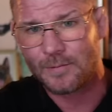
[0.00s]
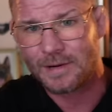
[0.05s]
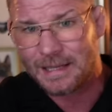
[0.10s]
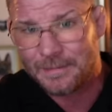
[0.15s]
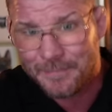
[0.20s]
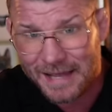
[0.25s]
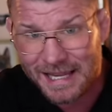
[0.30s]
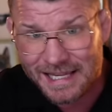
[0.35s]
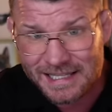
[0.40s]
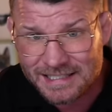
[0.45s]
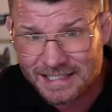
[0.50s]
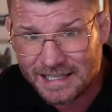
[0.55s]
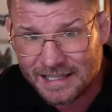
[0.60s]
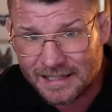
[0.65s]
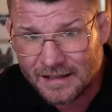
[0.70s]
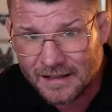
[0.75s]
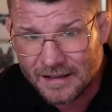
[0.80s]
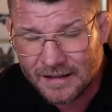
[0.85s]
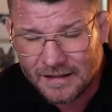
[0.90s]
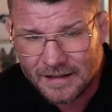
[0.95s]
he picked it,
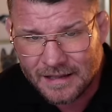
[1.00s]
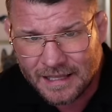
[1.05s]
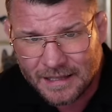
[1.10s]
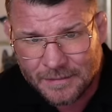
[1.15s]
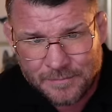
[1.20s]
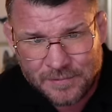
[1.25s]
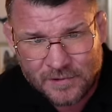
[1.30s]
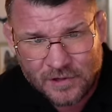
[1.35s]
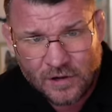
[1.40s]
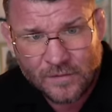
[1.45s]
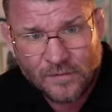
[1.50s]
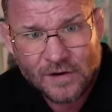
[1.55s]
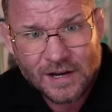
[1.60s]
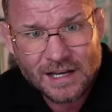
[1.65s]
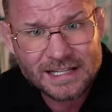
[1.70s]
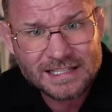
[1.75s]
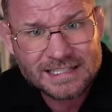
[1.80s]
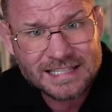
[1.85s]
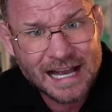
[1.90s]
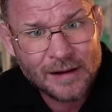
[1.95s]
cover it in
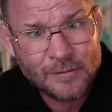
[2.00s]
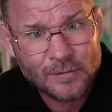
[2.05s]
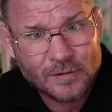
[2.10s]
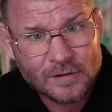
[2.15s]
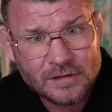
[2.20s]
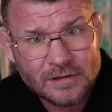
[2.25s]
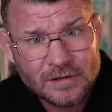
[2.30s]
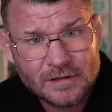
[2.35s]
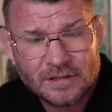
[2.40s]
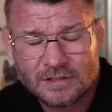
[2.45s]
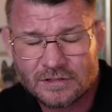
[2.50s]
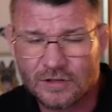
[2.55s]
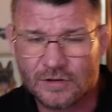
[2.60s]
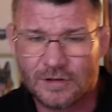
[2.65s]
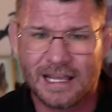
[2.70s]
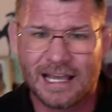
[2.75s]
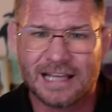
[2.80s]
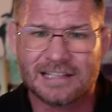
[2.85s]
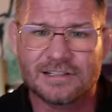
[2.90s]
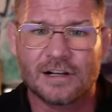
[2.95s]
a towel. So he
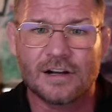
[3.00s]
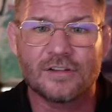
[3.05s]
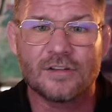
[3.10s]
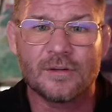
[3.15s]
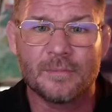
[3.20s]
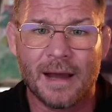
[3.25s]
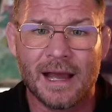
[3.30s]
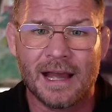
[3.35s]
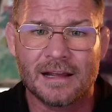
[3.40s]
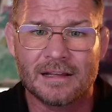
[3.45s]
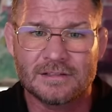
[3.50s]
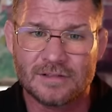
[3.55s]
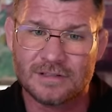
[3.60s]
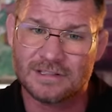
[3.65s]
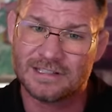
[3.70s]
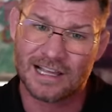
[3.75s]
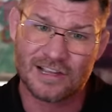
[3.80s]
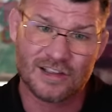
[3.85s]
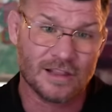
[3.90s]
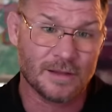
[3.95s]
hasn't got the bag. So he's
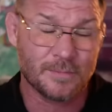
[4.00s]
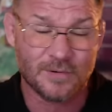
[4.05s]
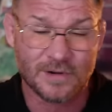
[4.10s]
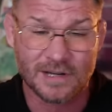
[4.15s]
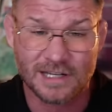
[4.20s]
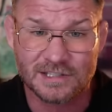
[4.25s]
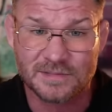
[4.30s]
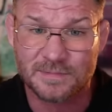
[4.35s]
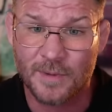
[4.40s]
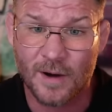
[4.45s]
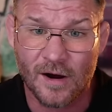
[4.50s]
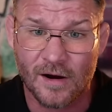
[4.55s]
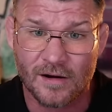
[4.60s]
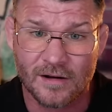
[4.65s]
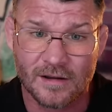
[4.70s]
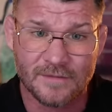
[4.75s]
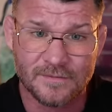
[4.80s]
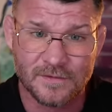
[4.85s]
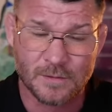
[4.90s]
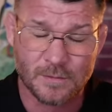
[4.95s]
actually pretty smart.
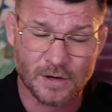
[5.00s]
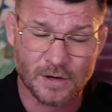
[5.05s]
If you want